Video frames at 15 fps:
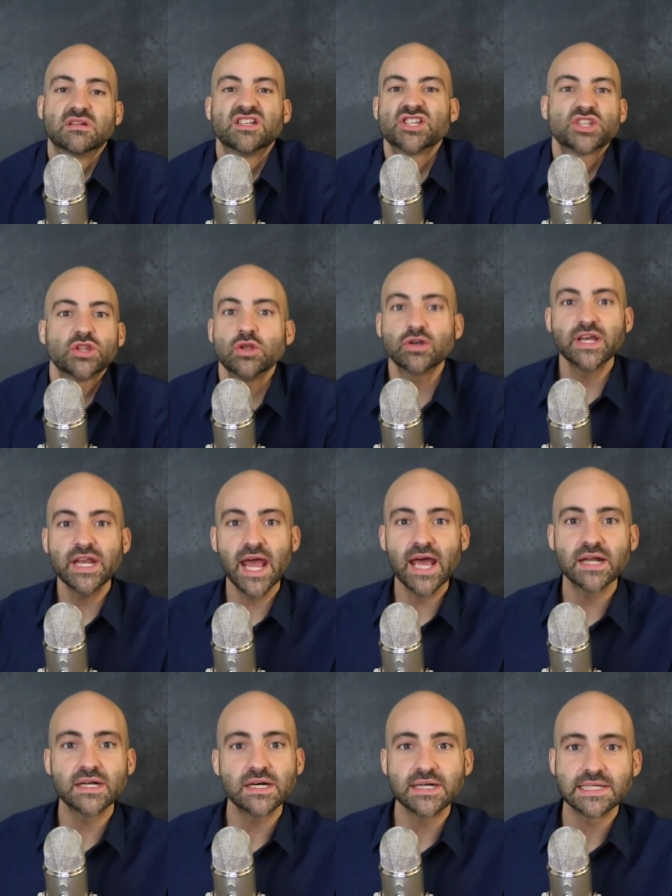just looking
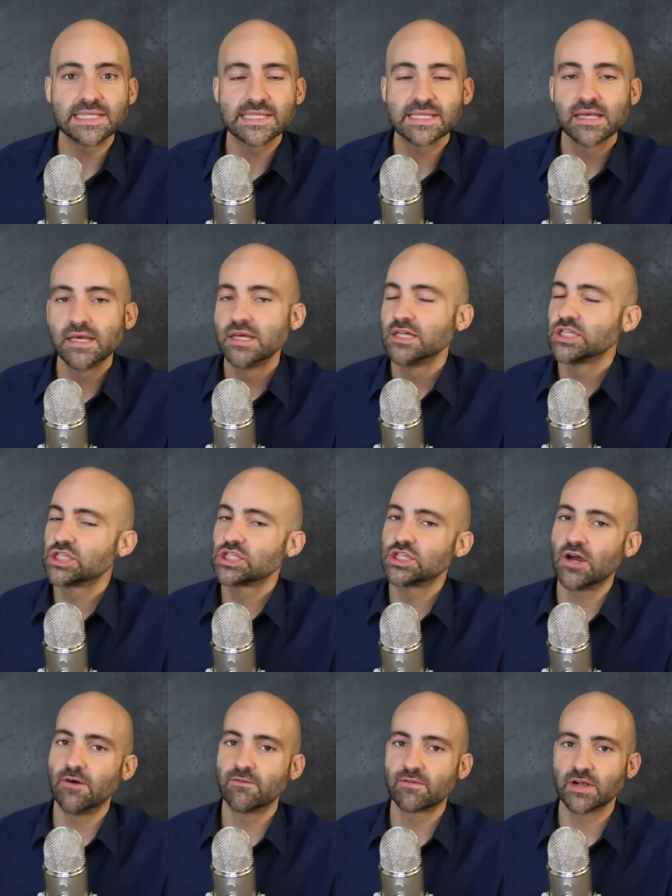at us.
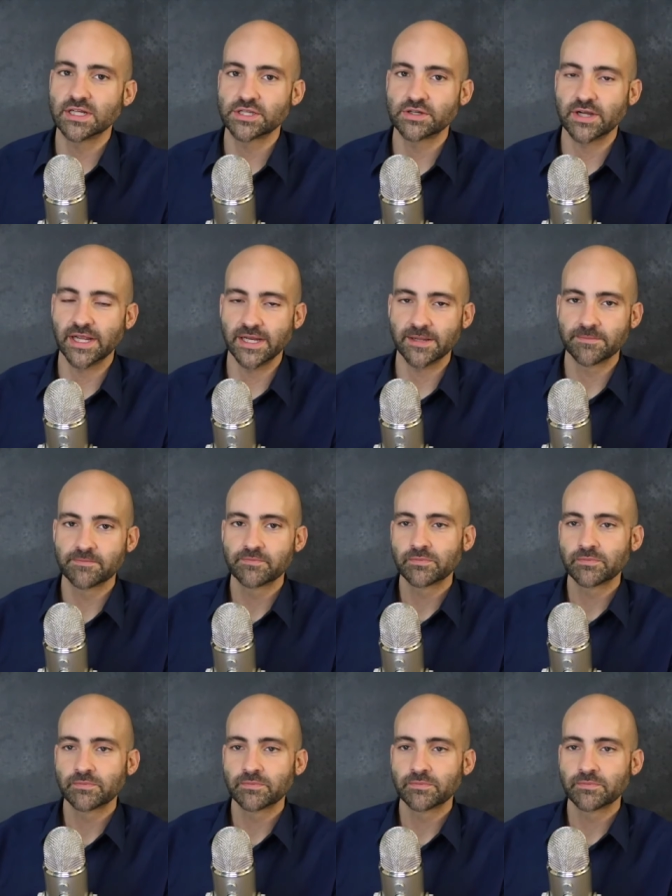So frustrating.